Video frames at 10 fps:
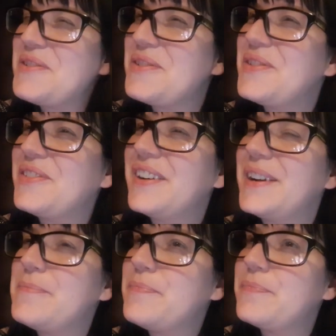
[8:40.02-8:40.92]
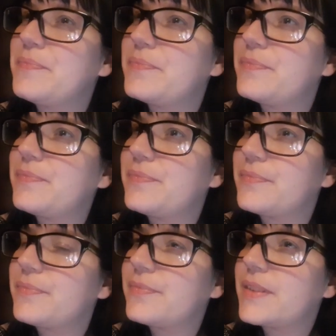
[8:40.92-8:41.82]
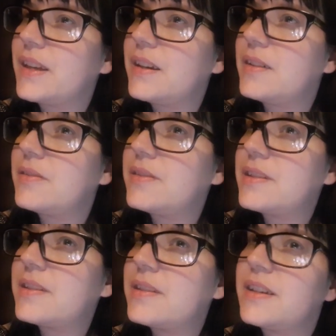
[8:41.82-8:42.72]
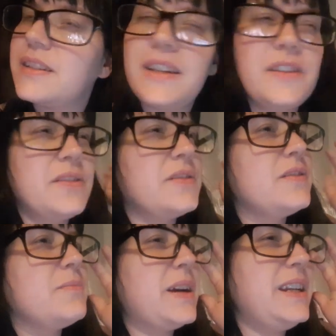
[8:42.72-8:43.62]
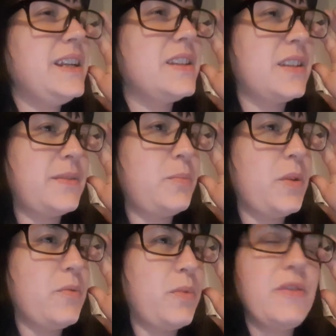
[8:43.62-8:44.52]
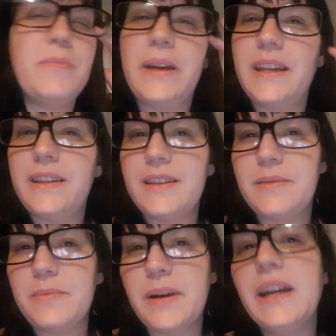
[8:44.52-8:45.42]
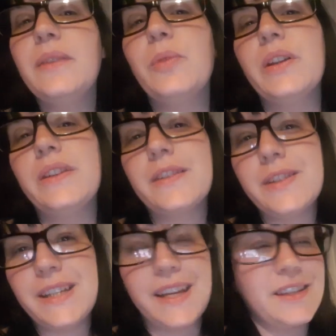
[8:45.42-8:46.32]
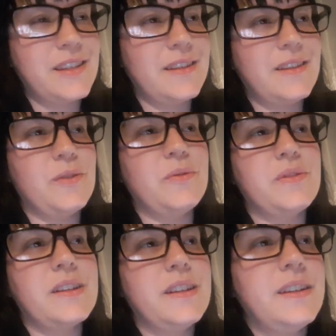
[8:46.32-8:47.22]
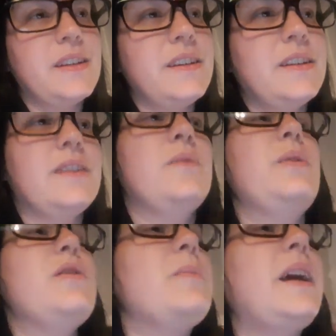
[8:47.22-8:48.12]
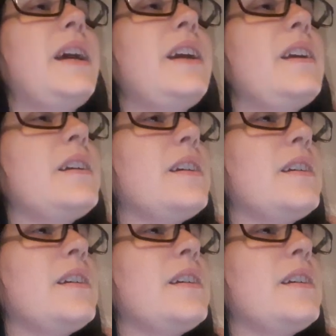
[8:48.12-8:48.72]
or um just I don't know. Mainly just Wil Wilmy is the main one she gets called. Wilmy.